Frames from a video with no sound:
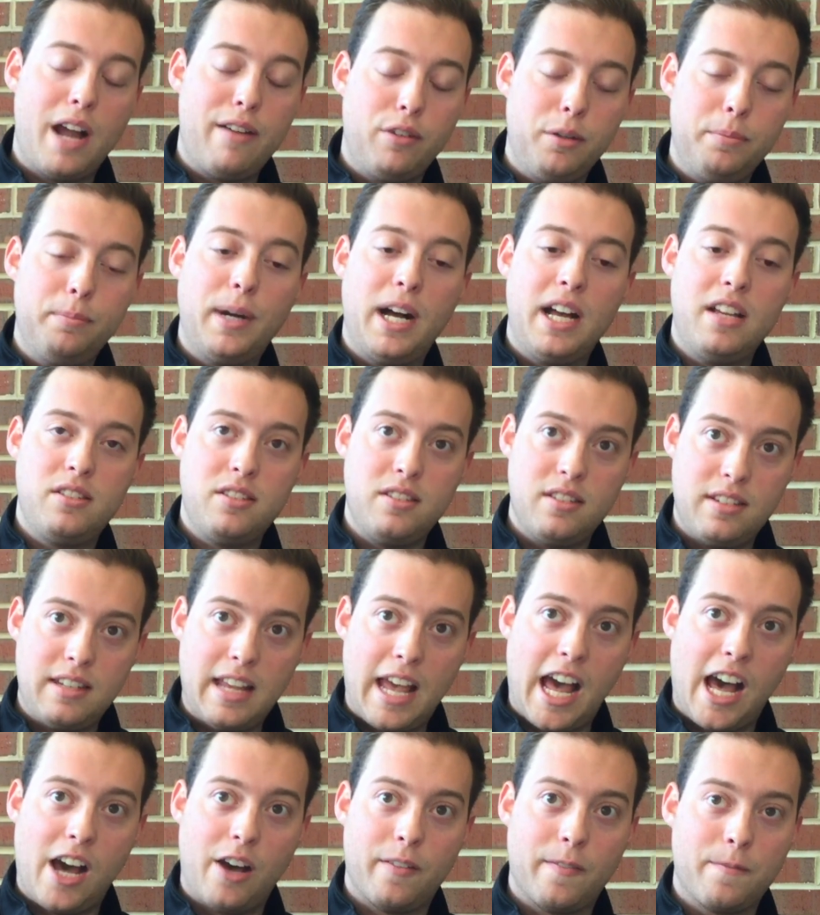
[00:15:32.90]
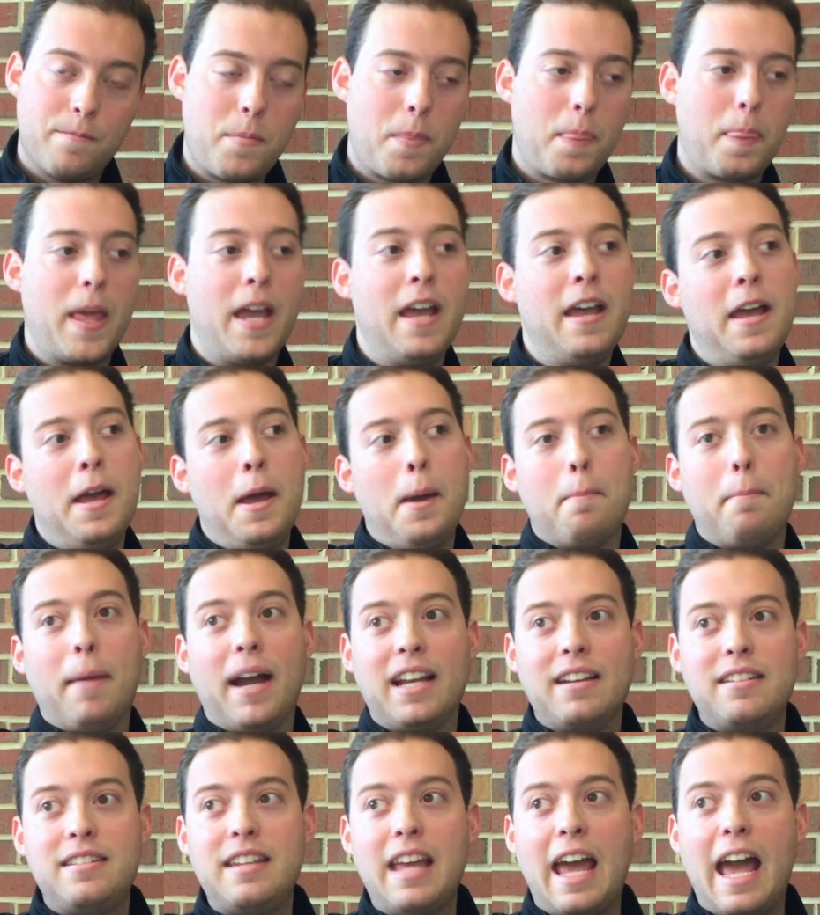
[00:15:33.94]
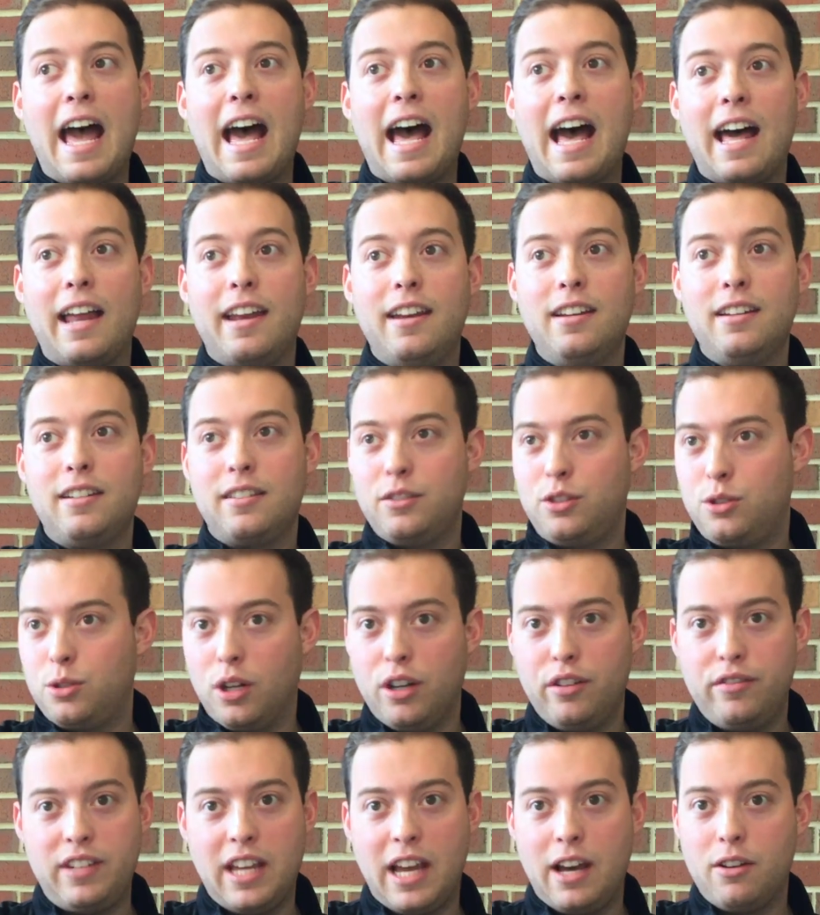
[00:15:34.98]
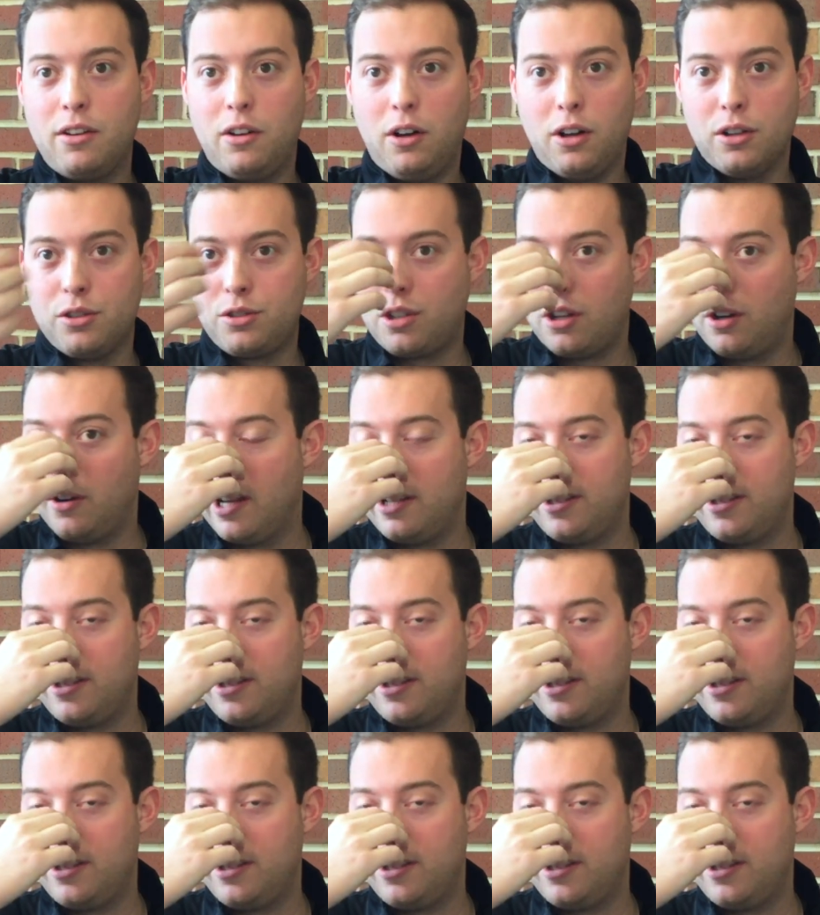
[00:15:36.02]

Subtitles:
bus down. My dad drove down also,